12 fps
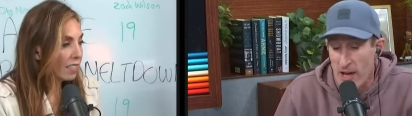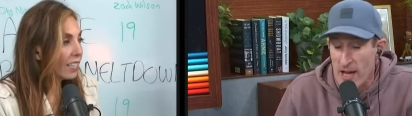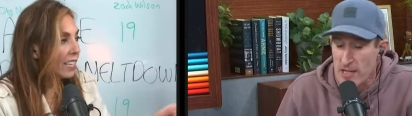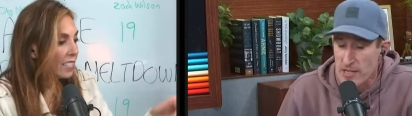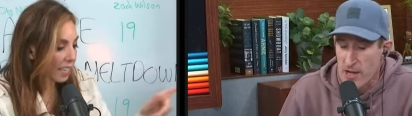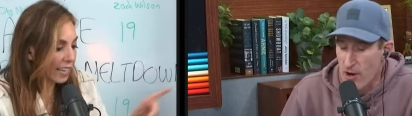Speaker 1: Yes.
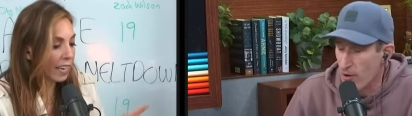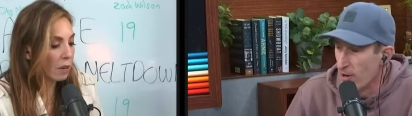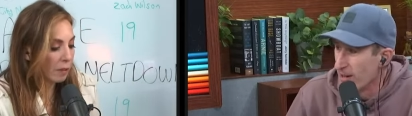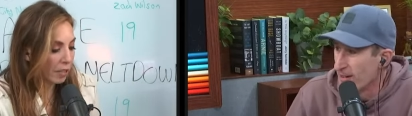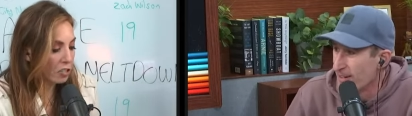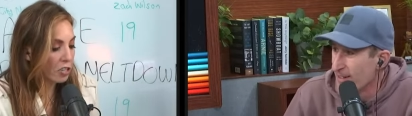He's so, going to get a
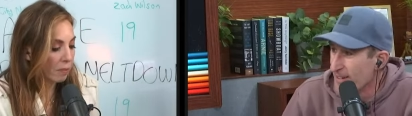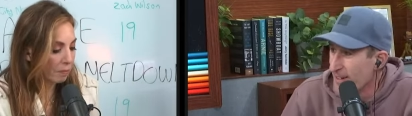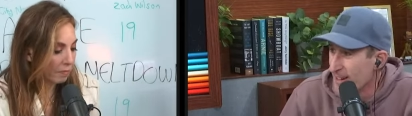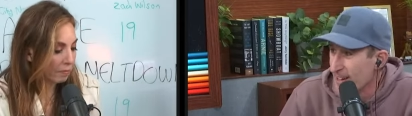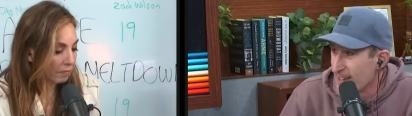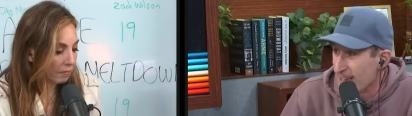bigger job.
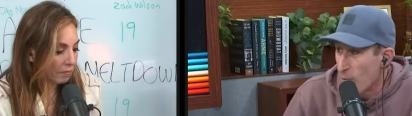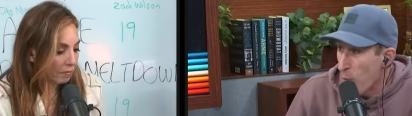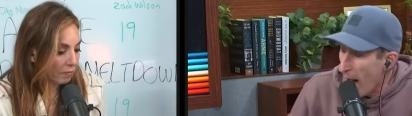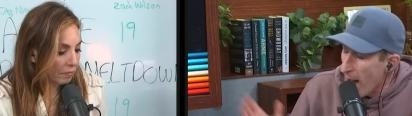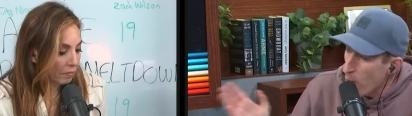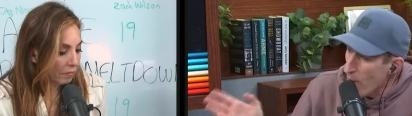Well,
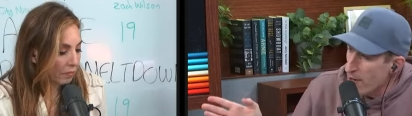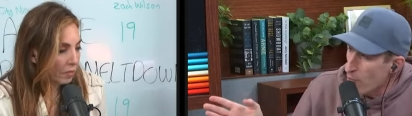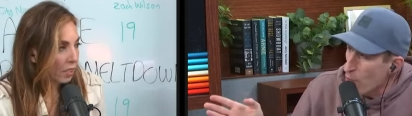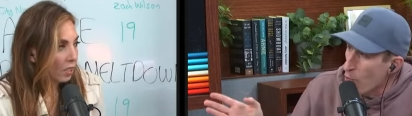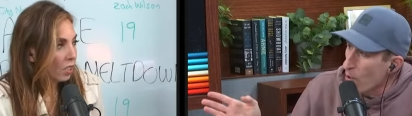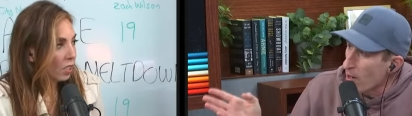I wonder,
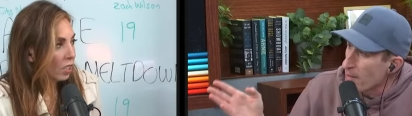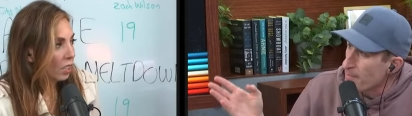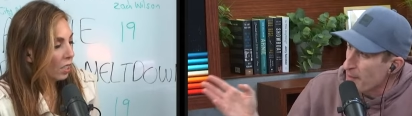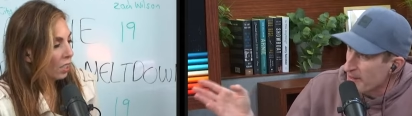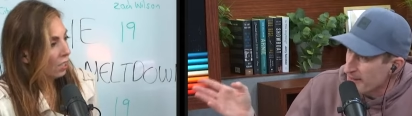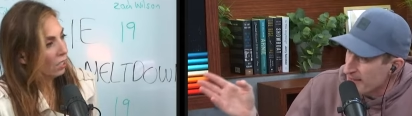or
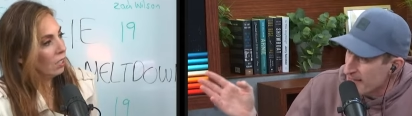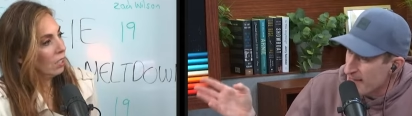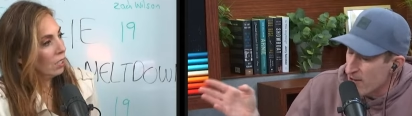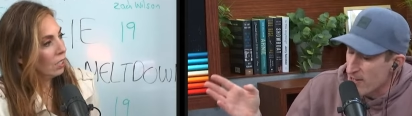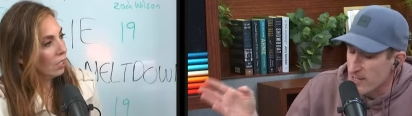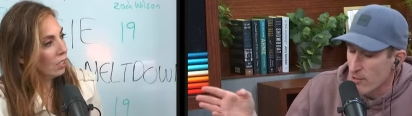but
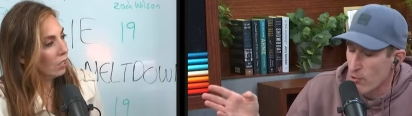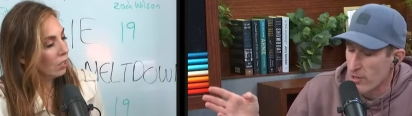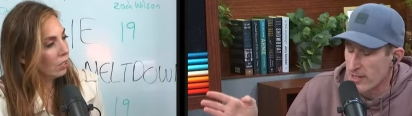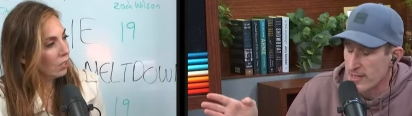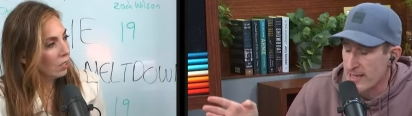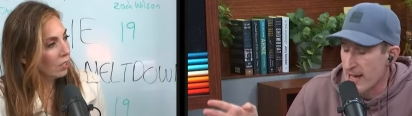there is a
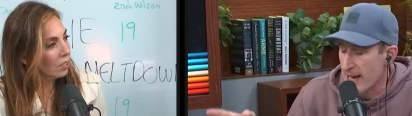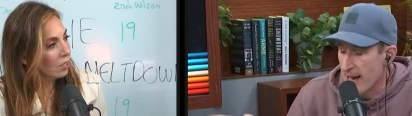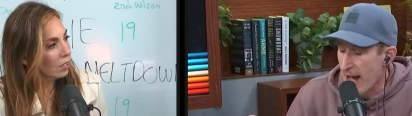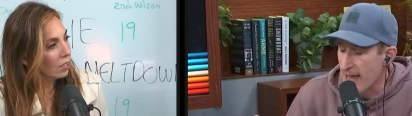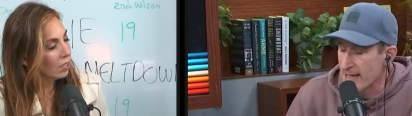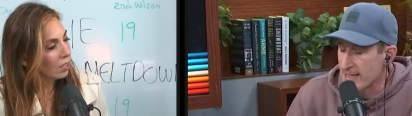loyalty to Deion.
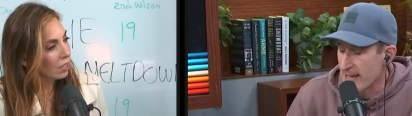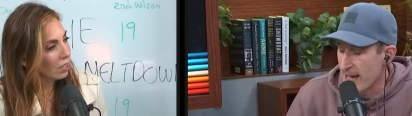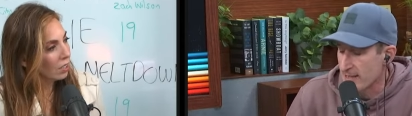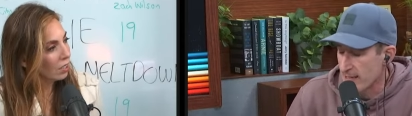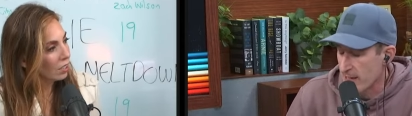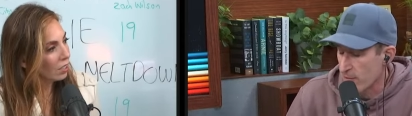I think
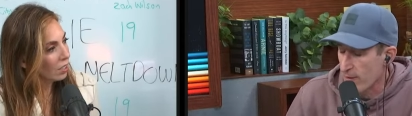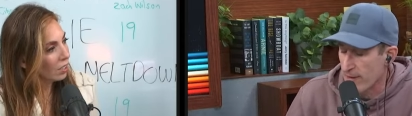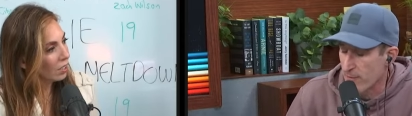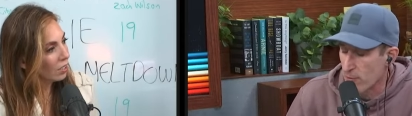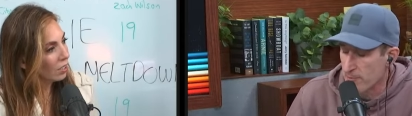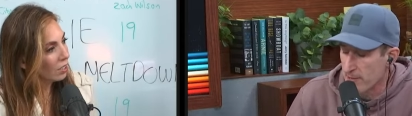Deion's got a
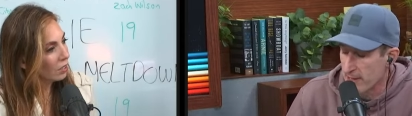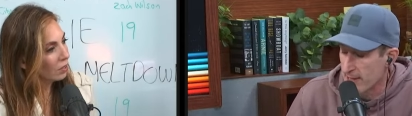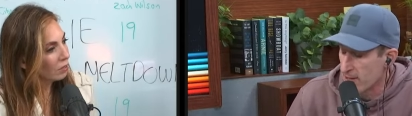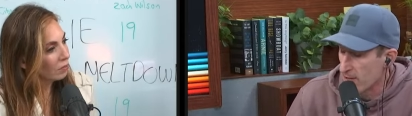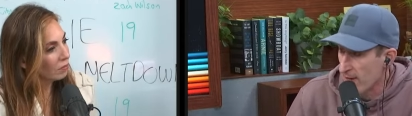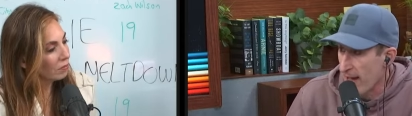great formula
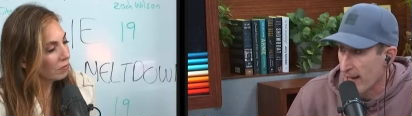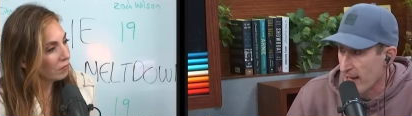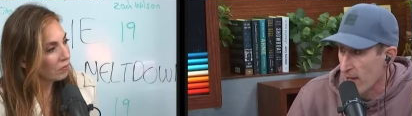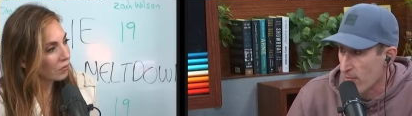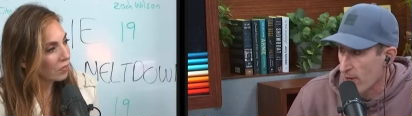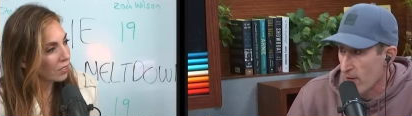here at
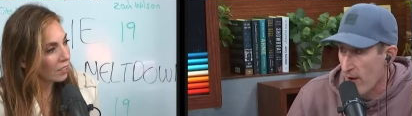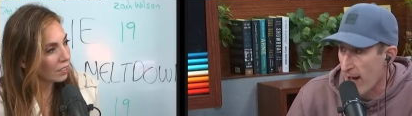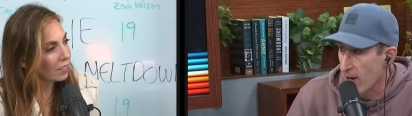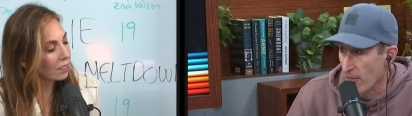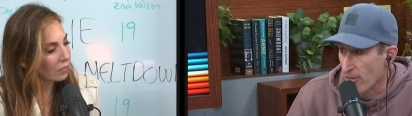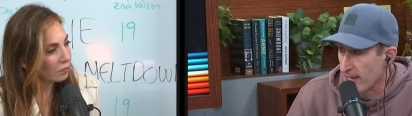Colorado. I
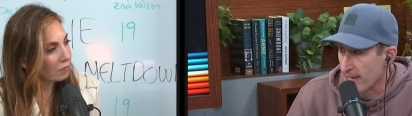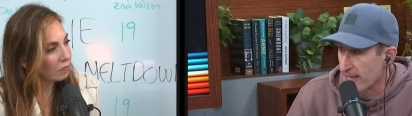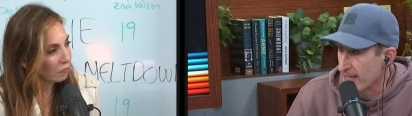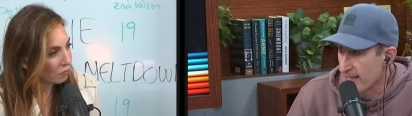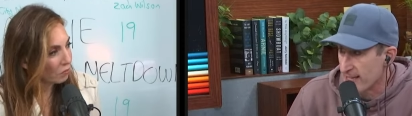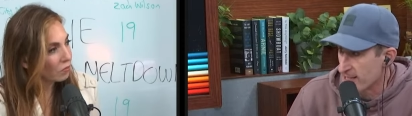don't think
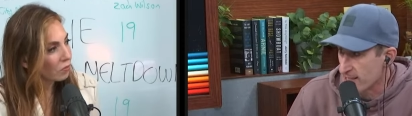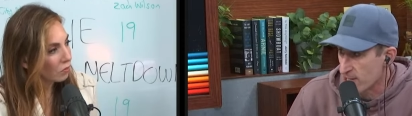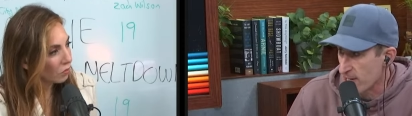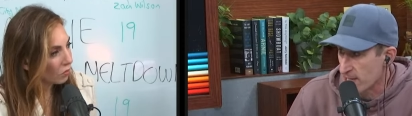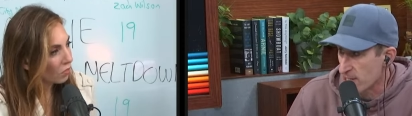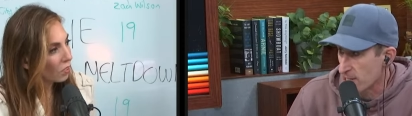he needs to
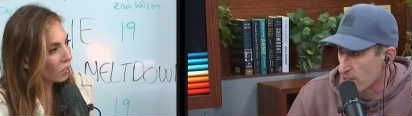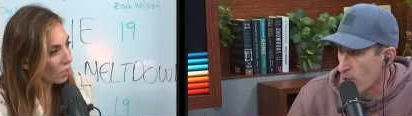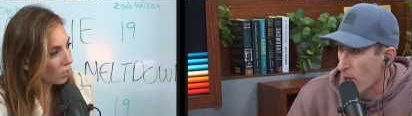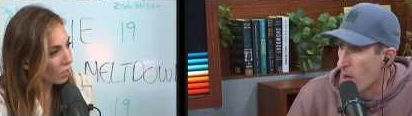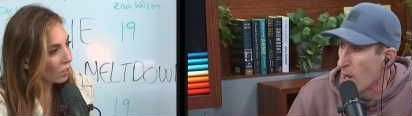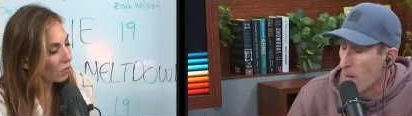change this at
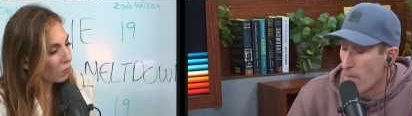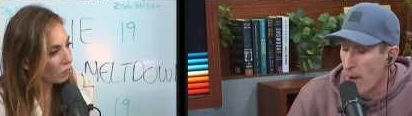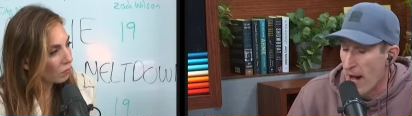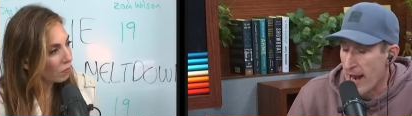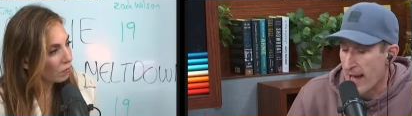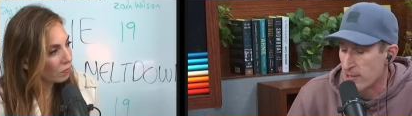all.
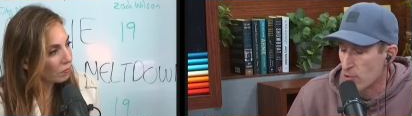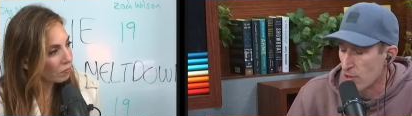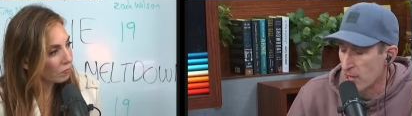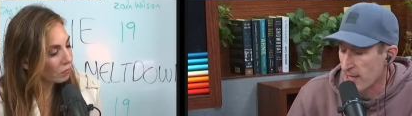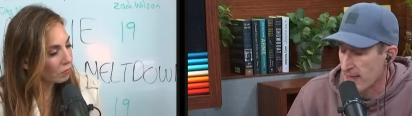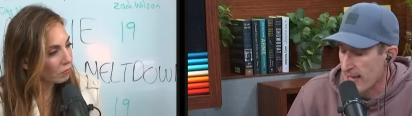But I do
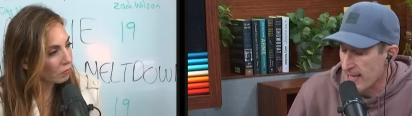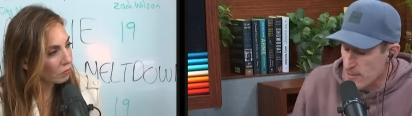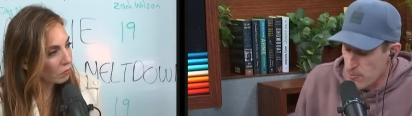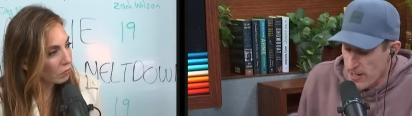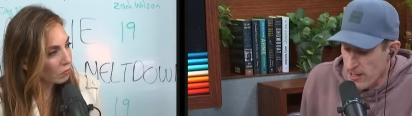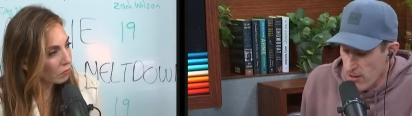think that he's
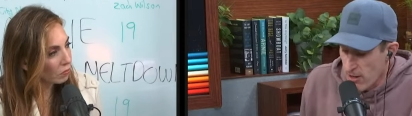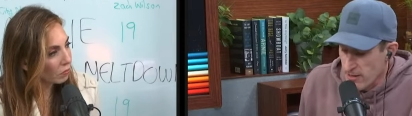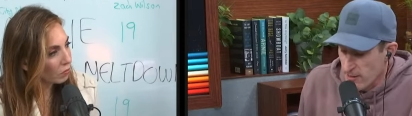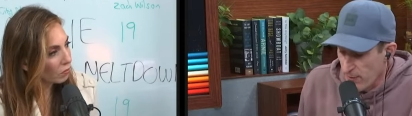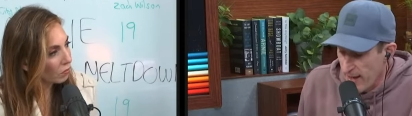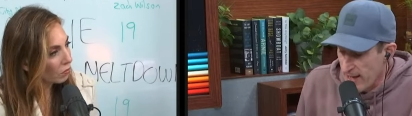bringing all
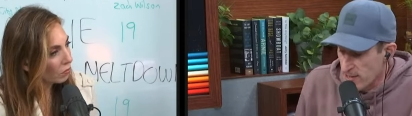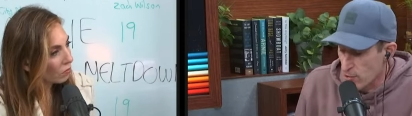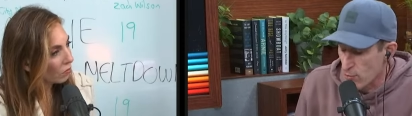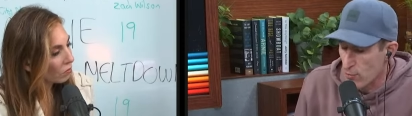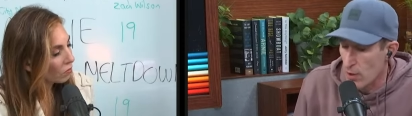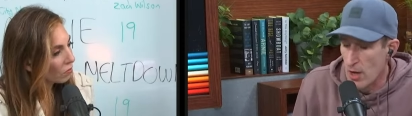these fans
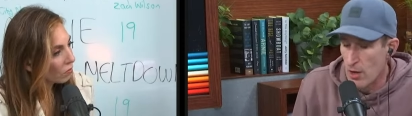who